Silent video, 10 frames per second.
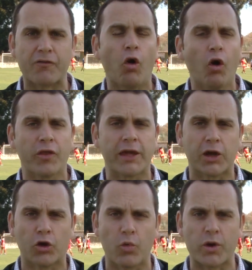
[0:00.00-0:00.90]
for all the
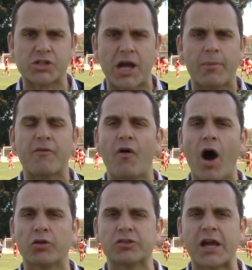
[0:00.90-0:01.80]
Coleridge Cup
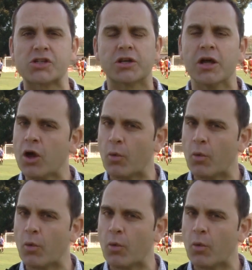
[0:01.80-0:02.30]
finals action.